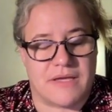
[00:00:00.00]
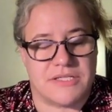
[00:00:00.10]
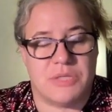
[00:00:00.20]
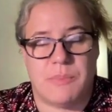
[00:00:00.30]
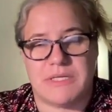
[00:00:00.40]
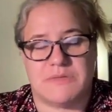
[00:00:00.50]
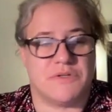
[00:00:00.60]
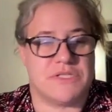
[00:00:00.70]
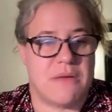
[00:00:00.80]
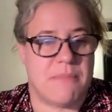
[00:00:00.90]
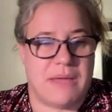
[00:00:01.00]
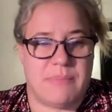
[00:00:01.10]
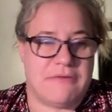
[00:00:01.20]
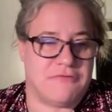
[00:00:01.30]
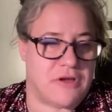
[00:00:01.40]
she pays for some, I
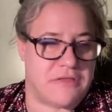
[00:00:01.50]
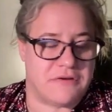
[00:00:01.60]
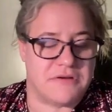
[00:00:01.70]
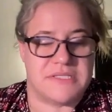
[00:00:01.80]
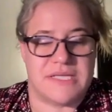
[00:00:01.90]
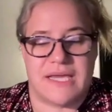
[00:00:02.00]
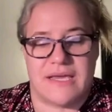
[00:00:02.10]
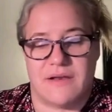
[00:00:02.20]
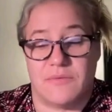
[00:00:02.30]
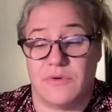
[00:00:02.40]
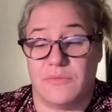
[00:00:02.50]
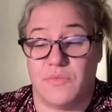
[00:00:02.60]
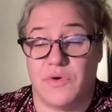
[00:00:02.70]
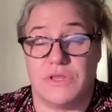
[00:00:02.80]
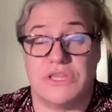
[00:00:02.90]
pay for others, and
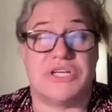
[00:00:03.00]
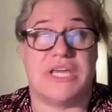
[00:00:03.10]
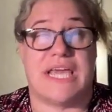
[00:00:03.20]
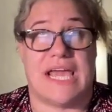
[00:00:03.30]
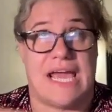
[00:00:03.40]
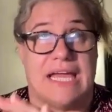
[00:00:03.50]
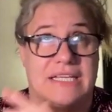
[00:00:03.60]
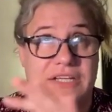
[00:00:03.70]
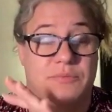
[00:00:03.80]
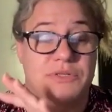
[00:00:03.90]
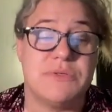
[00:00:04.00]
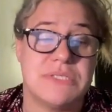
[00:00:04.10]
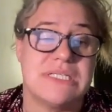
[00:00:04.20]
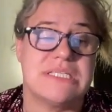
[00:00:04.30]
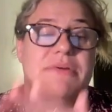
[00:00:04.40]
we're looking at
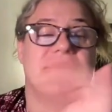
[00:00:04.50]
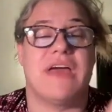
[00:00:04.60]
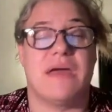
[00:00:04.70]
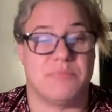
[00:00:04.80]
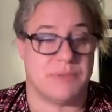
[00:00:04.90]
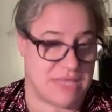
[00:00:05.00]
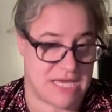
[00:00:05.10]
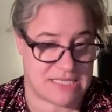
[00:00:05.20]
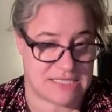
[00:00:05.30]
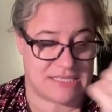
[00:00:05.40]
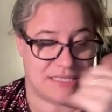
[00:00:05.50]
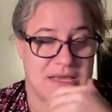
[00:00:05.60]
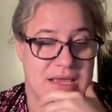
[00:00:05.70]
reducing some of that, but that's